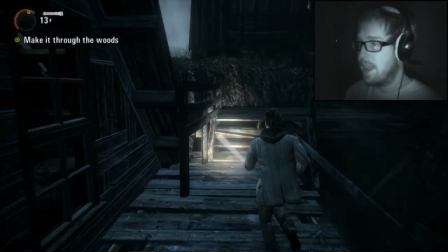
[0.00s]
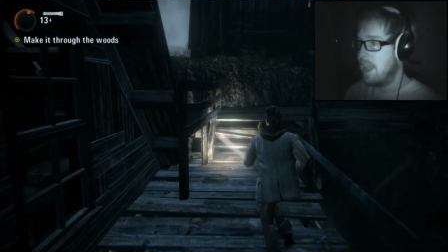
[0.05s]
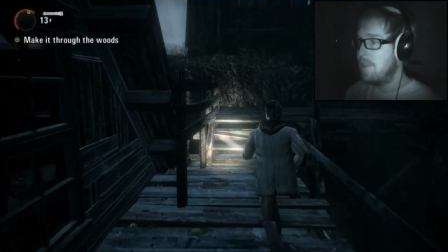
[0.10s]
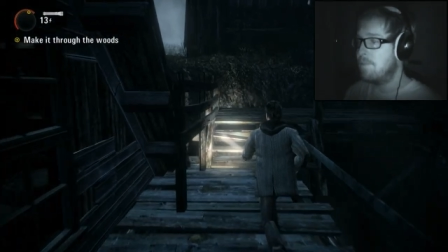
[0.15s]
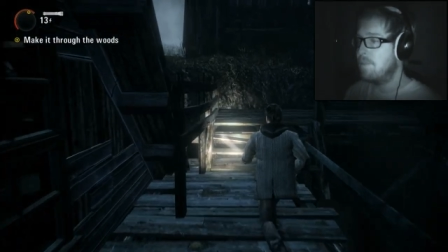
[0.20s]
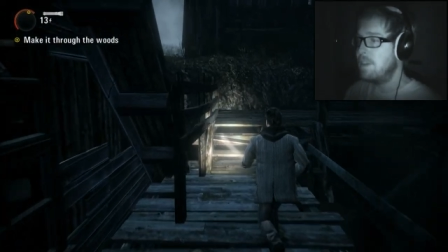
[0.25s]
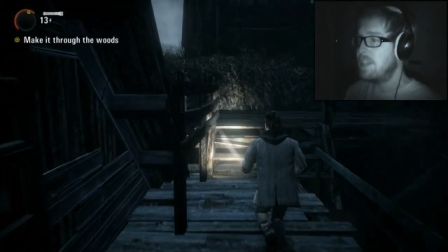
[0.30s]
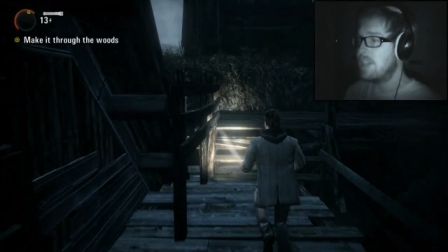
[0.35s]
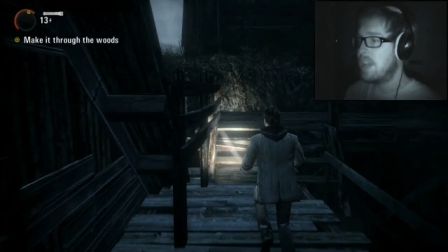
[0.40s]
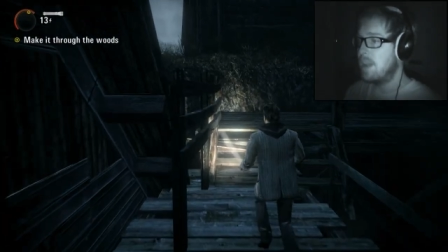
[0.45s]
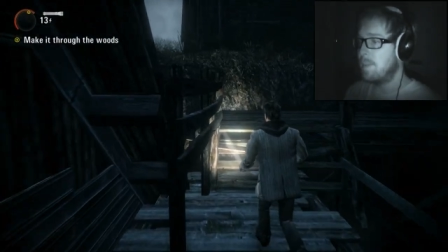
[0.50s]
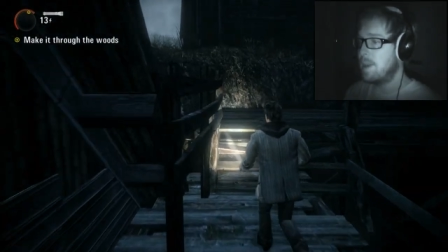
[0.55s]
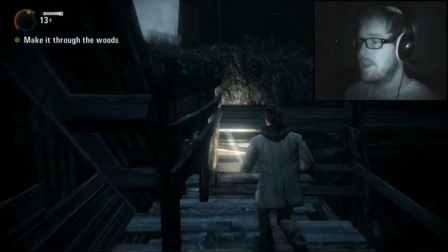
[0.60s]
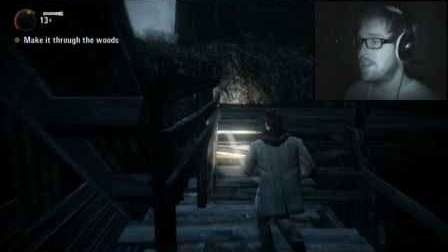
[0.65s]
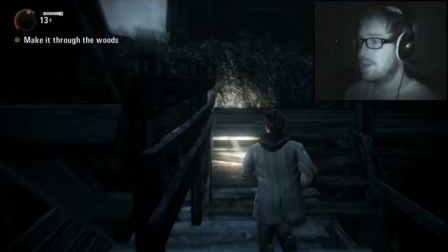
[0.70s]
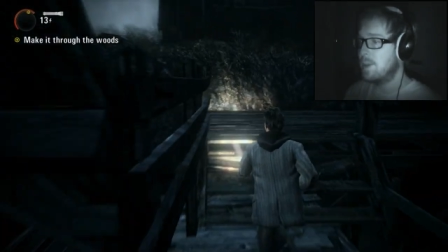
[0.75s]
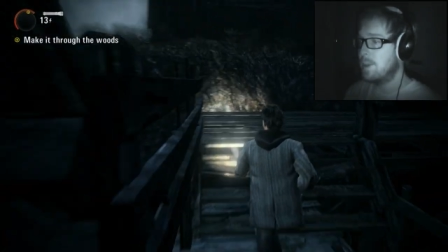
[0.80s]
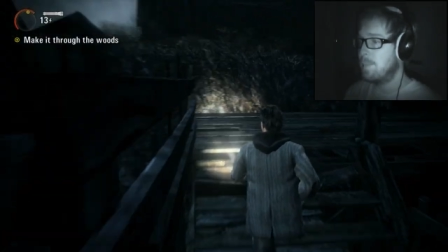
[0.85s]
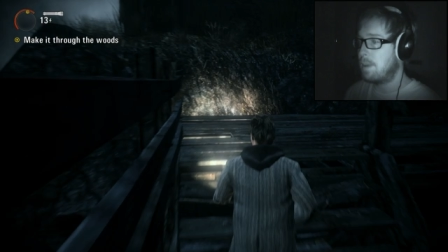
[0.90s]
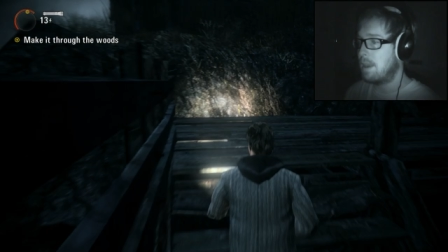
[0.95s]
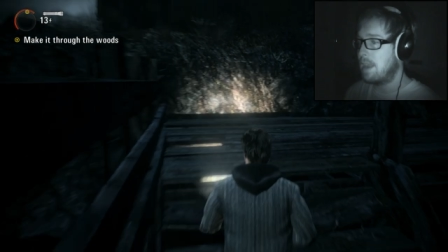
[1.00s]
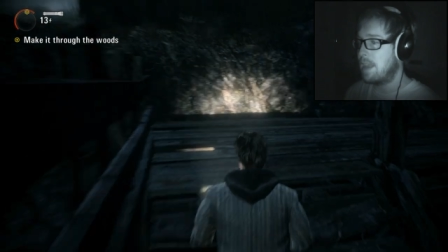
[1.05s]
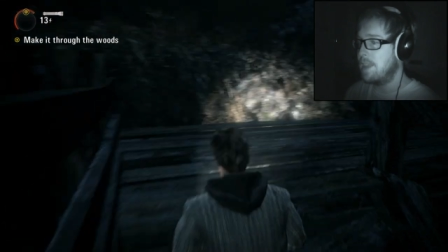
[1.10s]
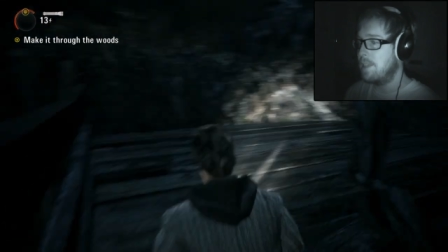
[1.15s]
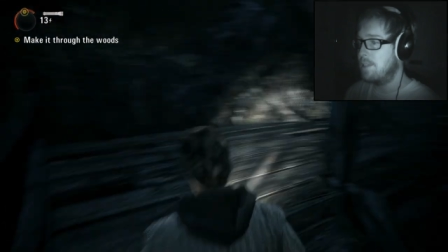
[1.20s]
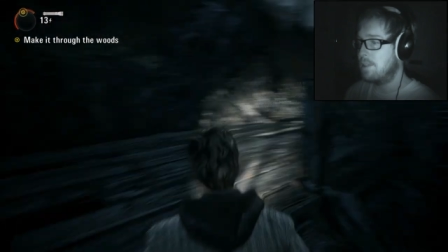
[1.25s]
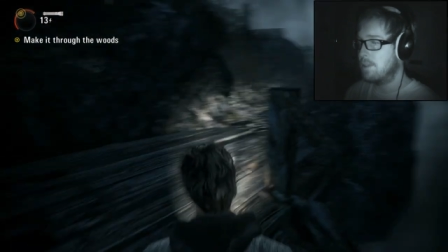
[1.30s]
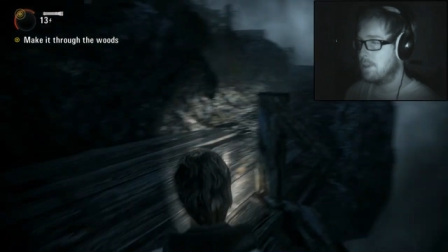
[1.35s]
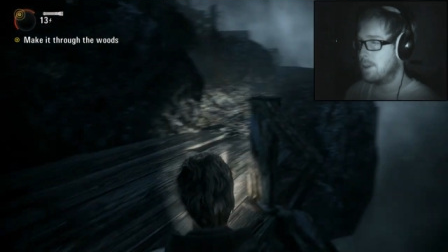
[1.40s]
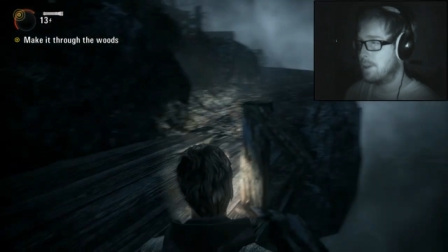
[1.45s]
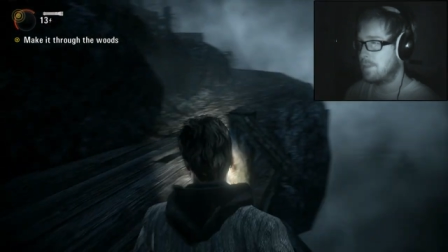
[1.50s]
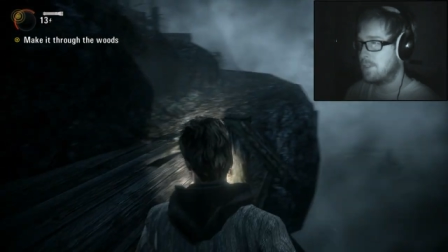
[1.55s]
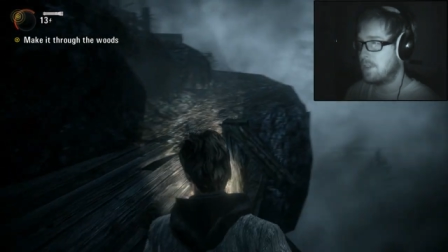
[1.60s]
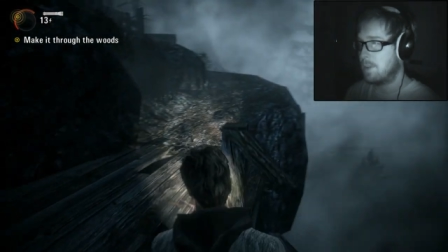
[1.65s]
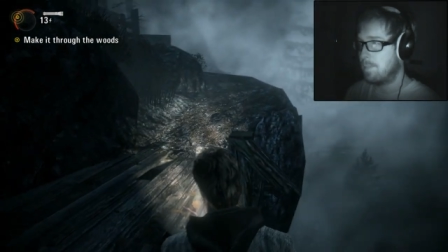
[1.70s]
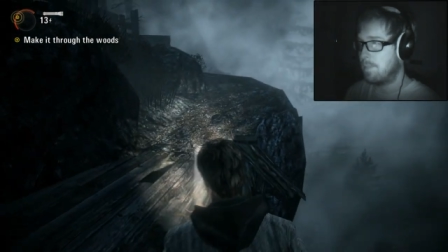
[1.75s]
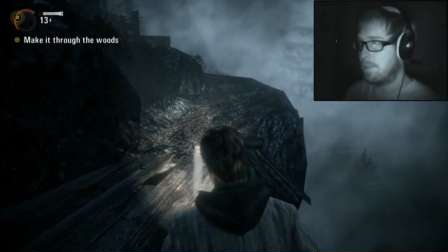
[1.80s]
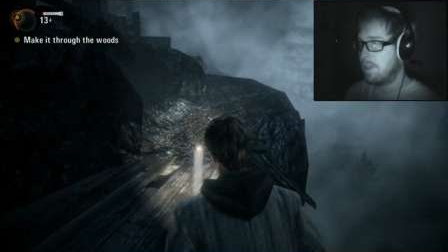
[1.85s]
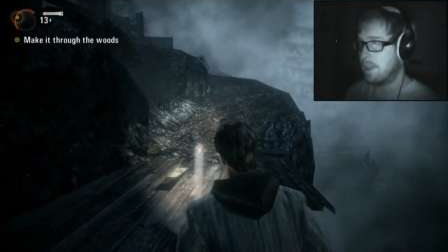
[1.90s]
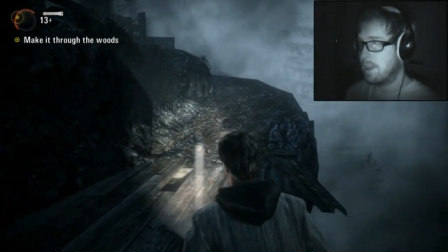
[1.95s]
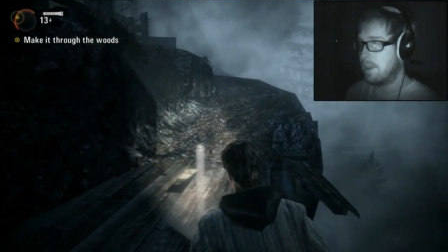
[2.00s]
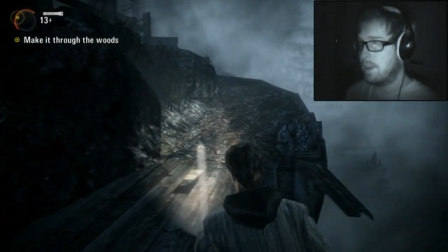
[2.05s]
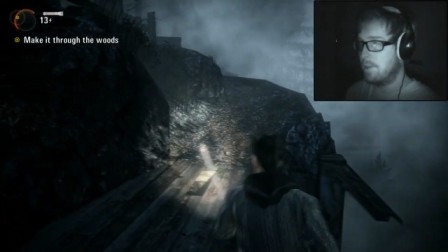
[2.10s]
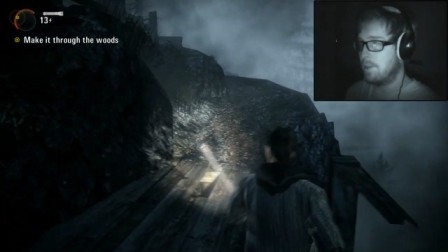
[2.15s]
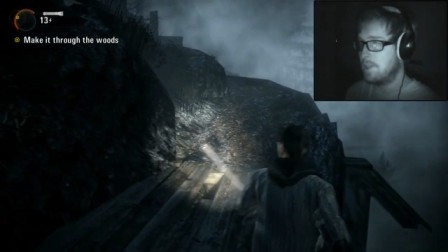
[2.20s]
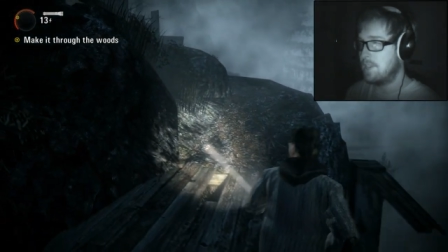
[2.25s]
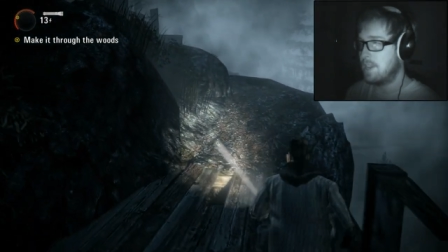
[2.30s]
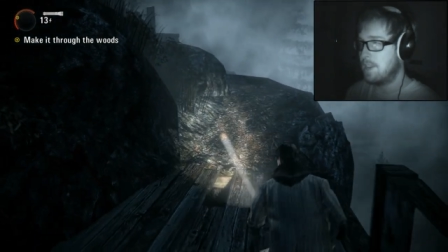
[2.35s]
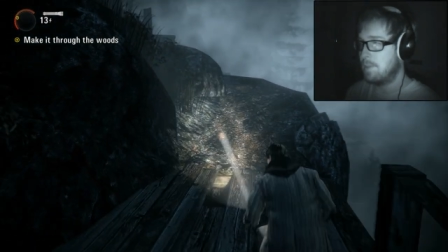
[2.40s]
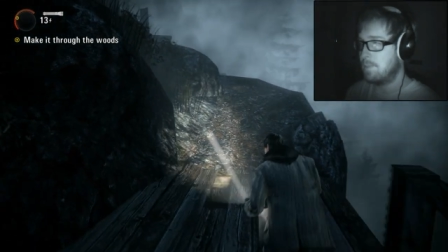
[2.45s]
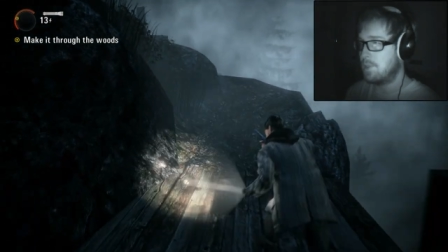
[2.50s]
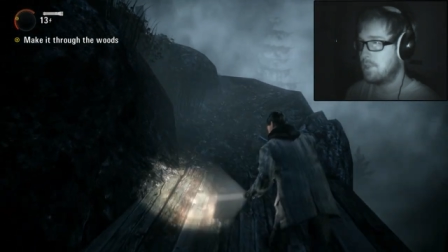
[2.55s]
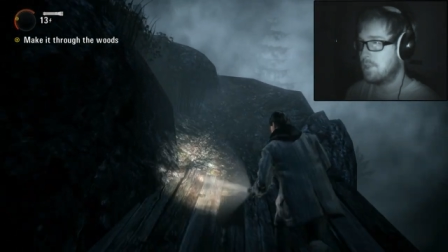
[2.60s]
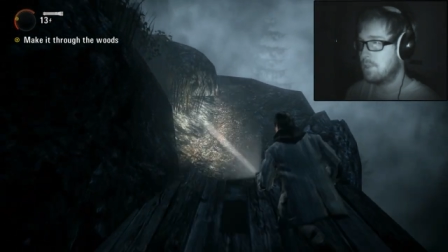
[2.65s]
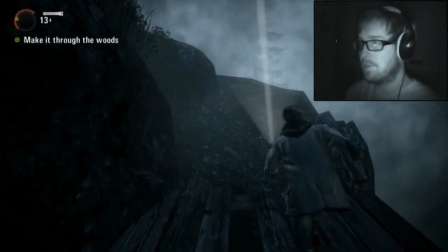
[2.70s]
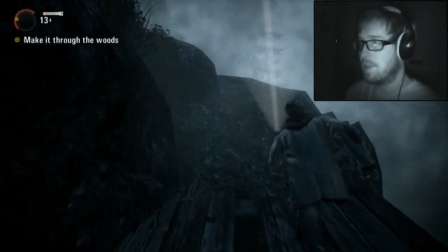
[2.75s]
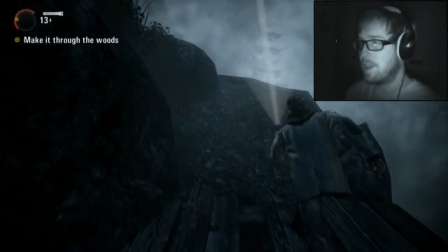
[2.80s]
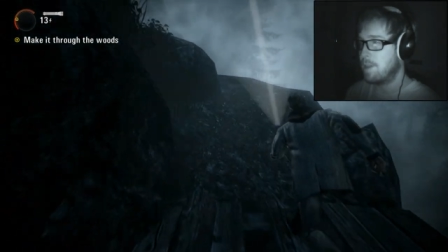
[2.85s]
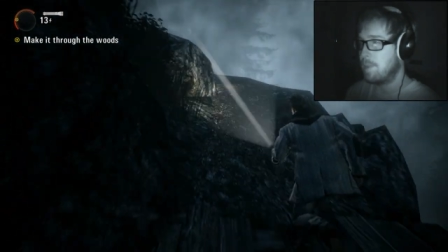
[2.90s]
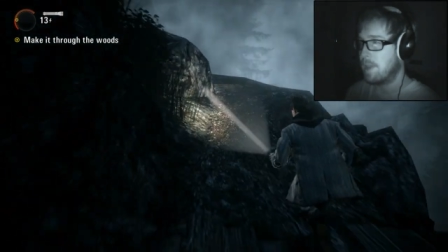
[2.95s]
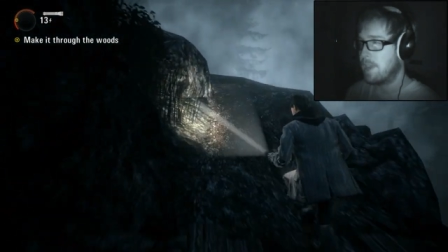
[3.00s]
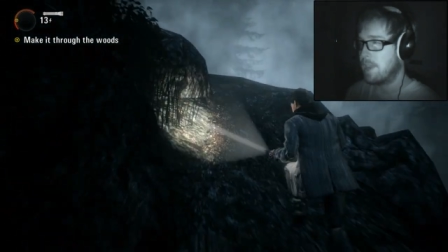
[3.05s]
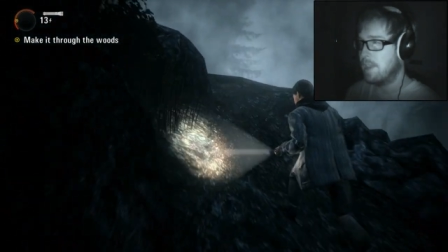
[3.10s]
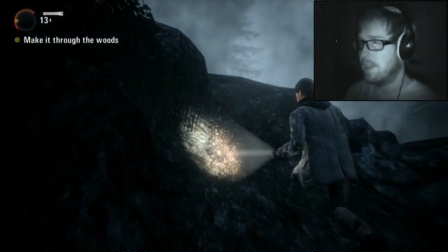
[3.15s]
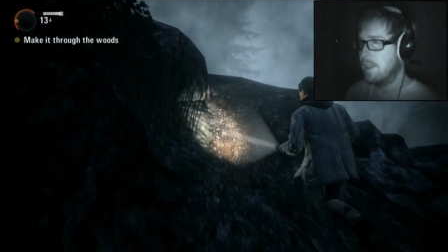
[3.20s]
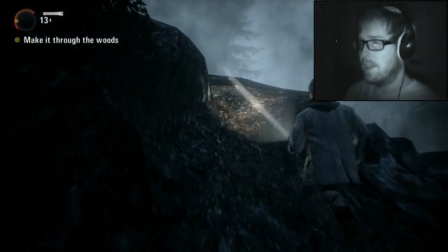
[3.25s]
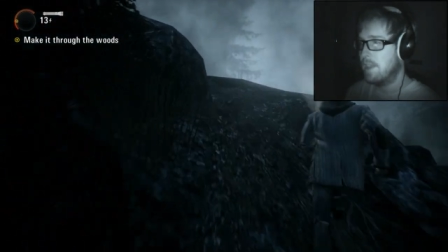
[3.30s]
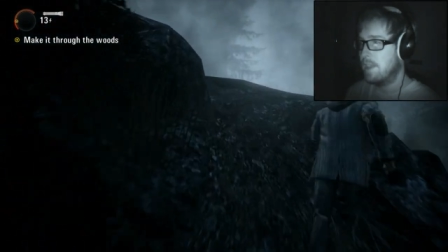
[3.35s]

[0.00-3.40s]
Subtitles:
Every time I do a playthrough of something, I always end up screaming